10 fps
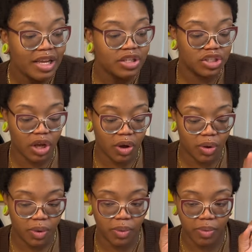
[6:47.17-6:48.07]

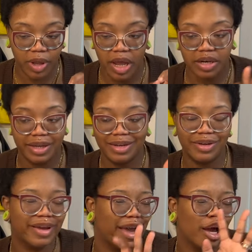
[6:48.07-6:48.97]
So when I did
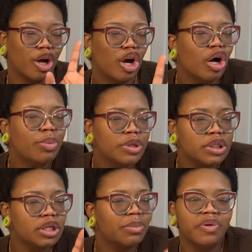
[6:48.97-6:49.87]
look at a couple
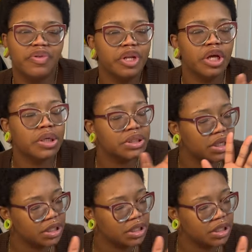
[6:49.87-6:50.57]
of demo videos,